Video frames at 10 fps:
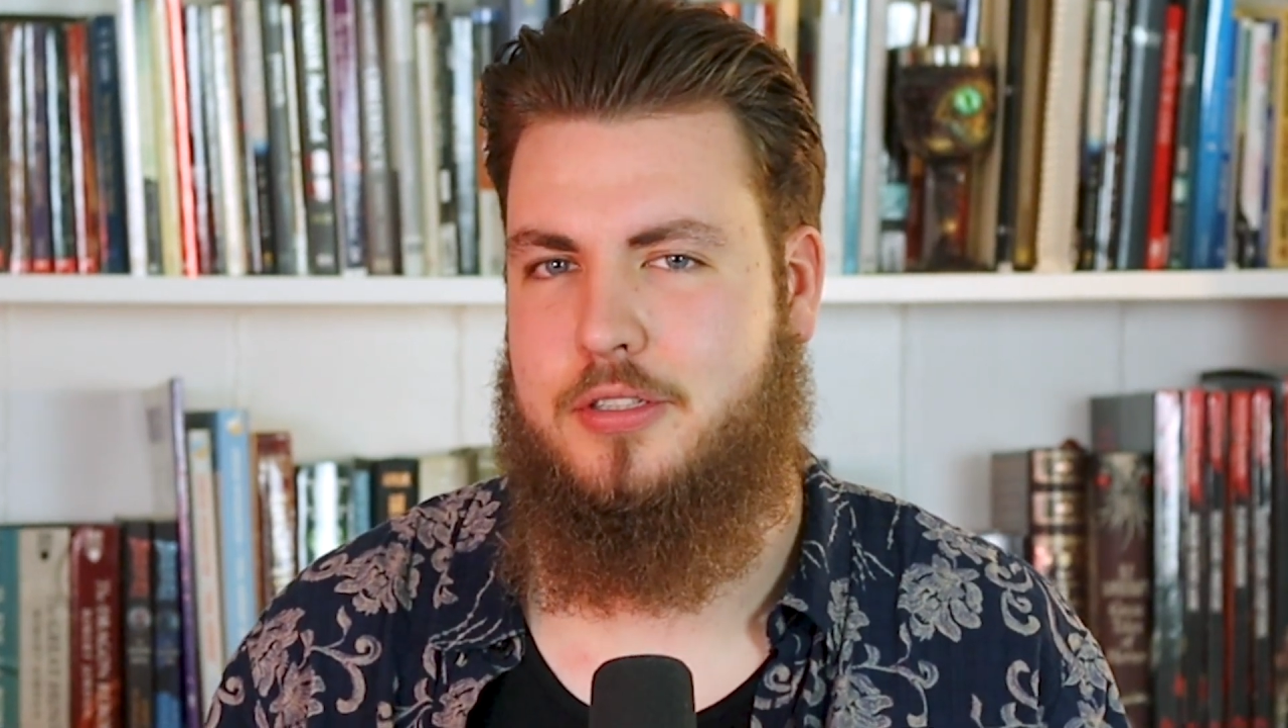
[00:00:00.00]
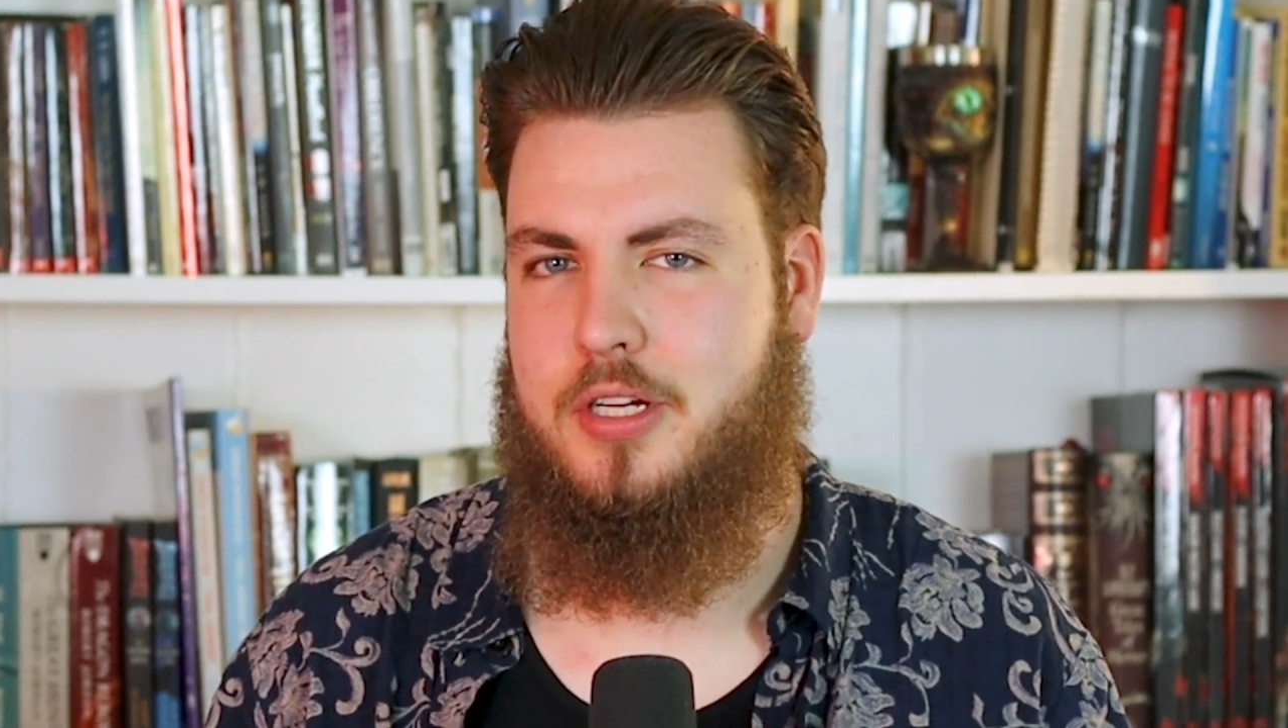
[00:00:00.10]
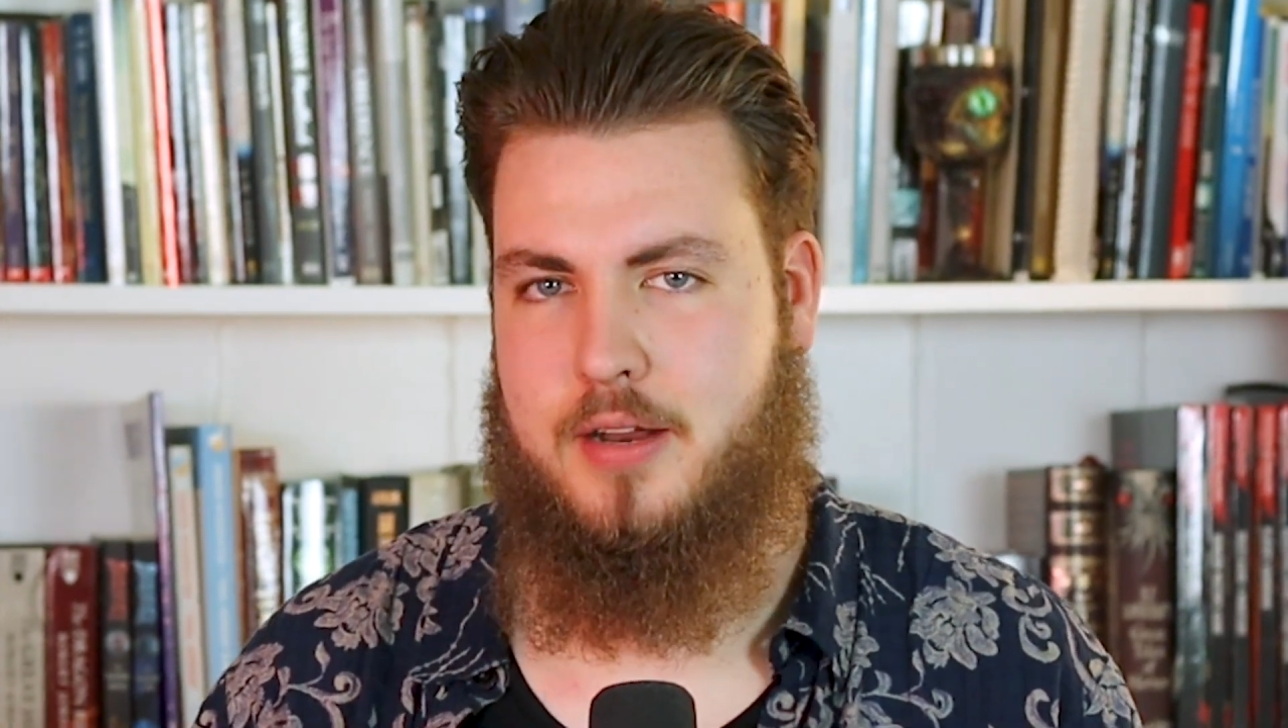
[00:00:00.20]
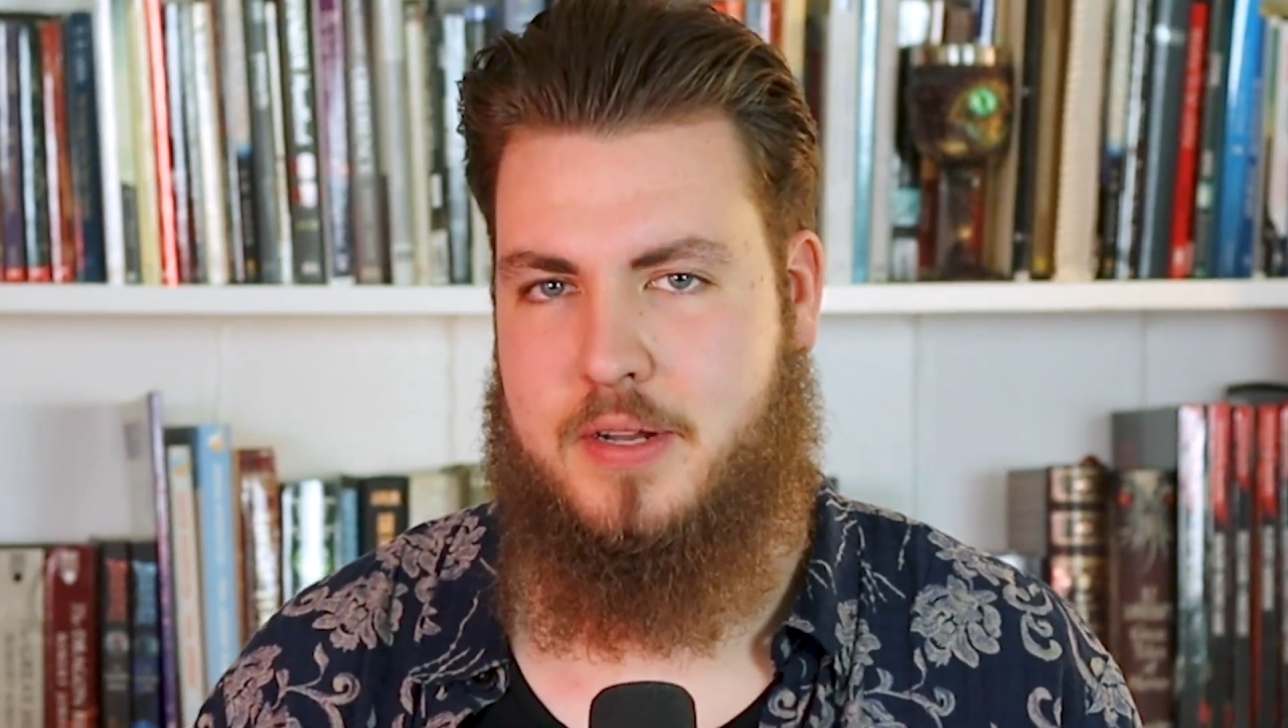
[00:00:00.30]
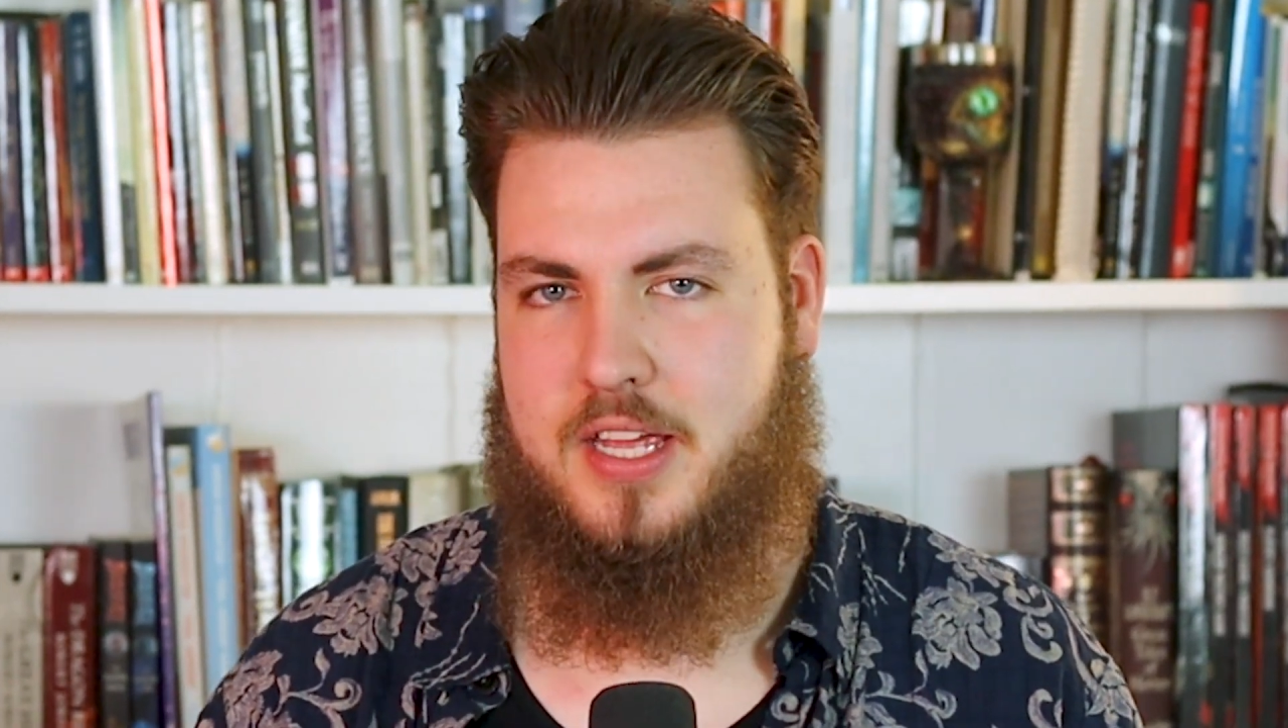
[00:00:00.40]

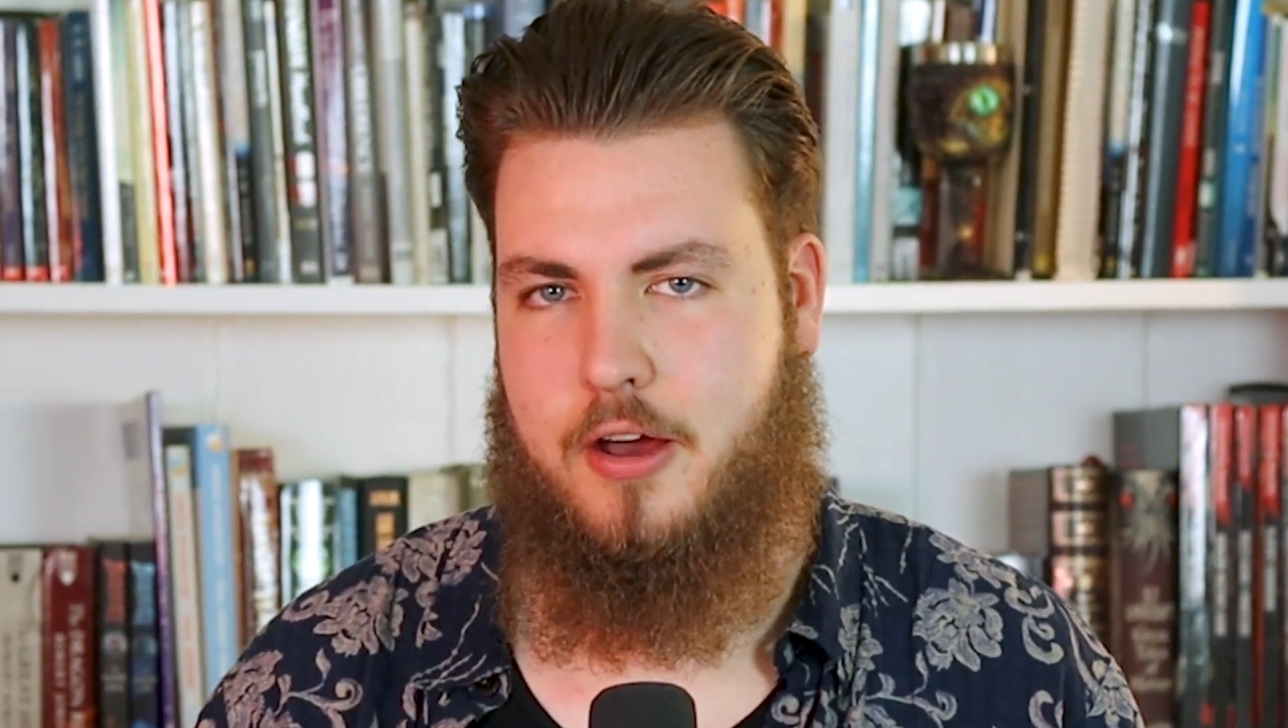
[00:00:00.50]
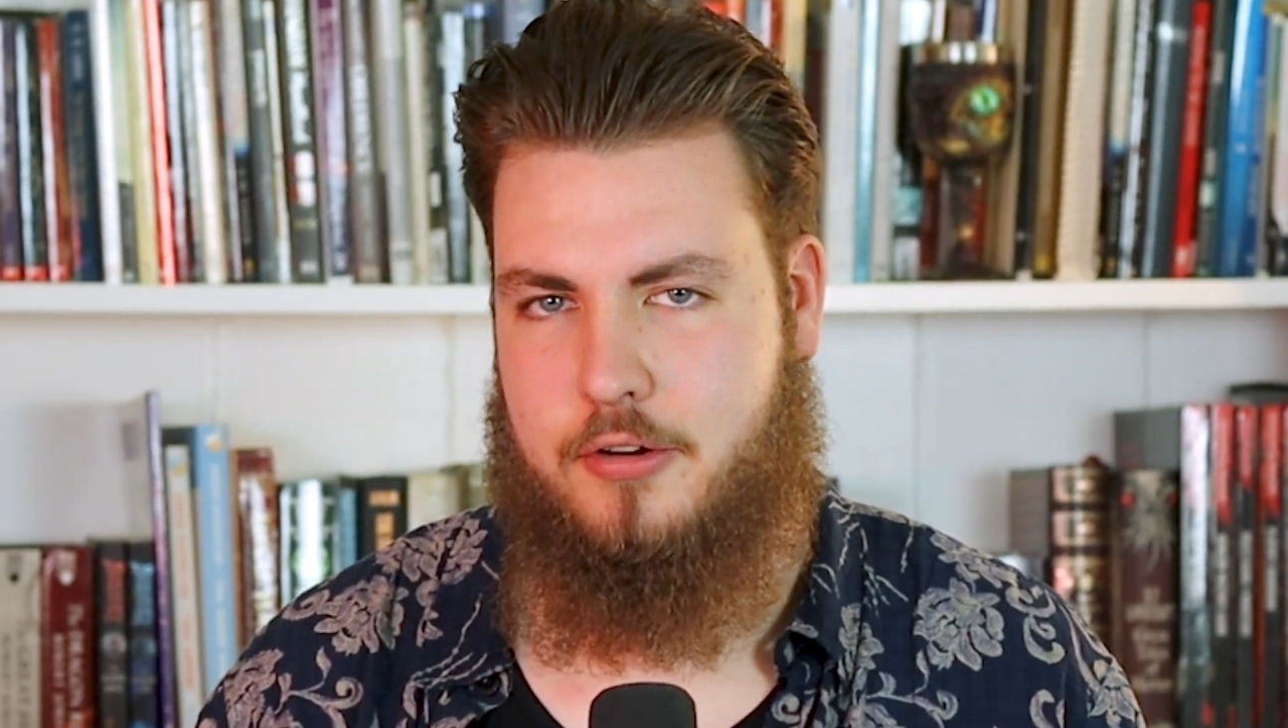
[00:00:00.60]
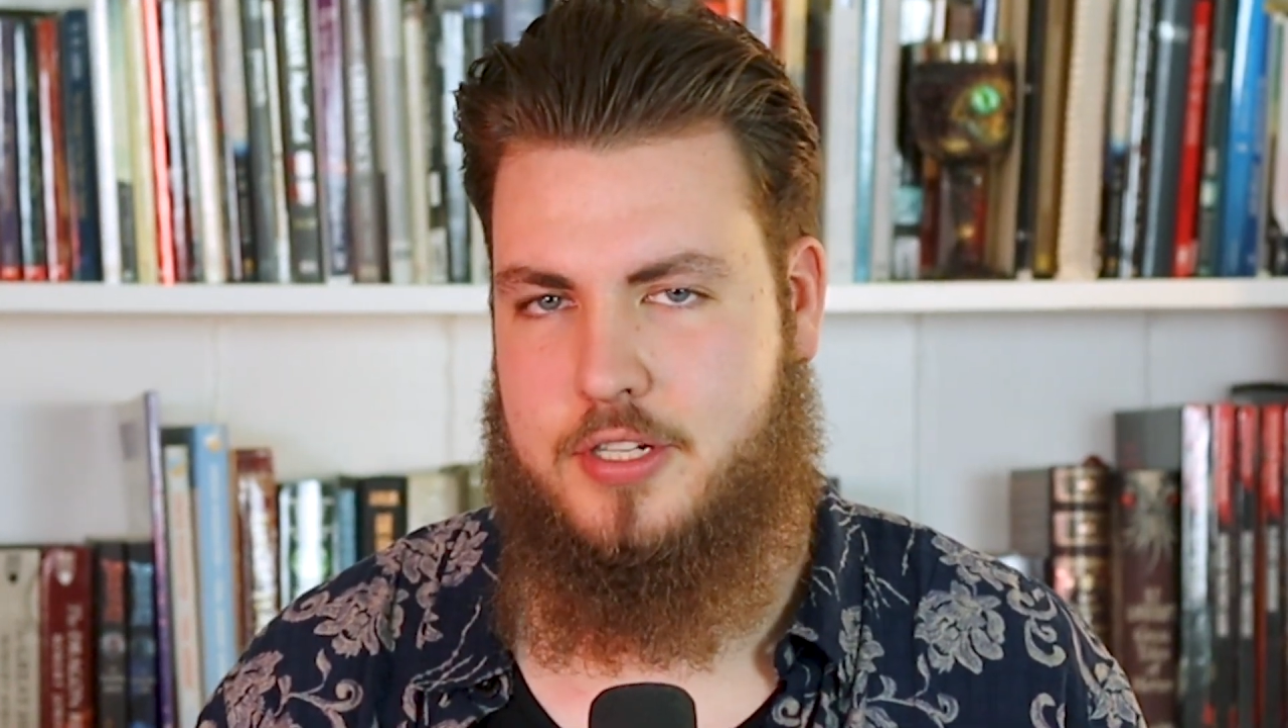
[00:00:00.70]
random encounter